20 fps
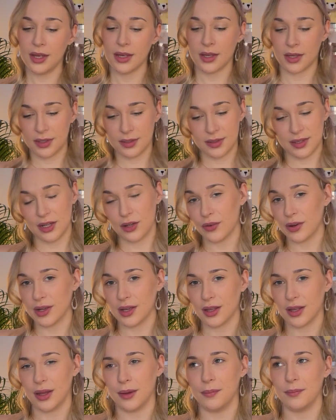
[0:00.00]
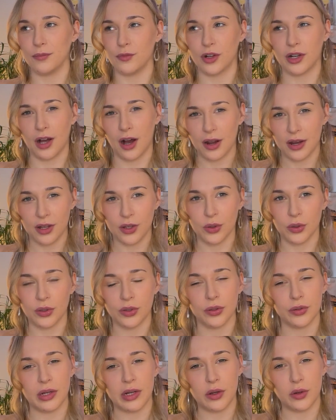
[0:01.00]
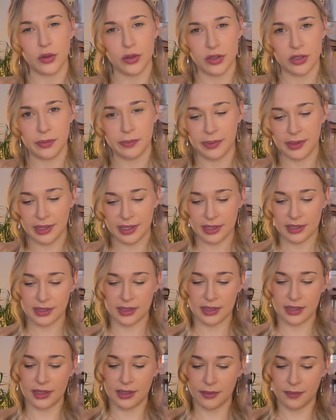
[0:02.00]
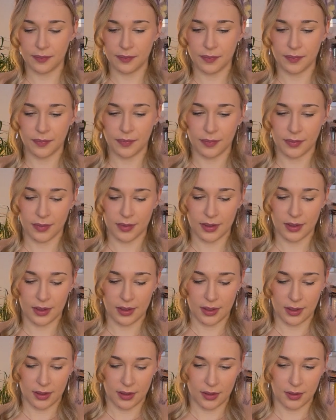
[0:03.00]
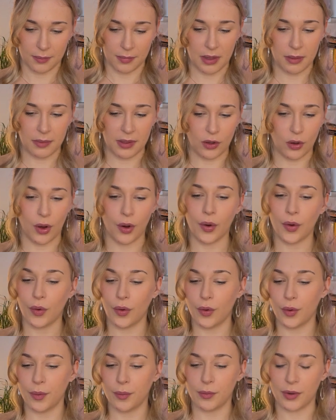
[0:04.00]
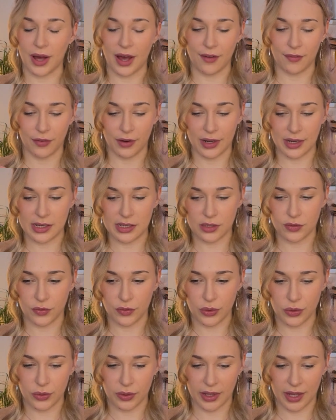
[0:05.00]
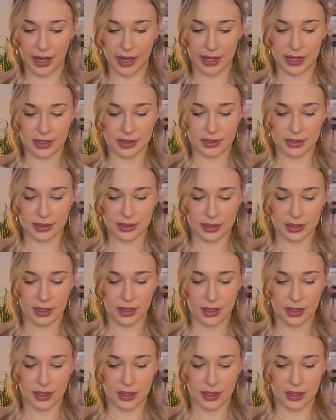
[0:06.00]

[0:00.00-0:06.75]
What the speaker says: Considering regarding your career, your stability, maybe your home, whatever it is for you guys.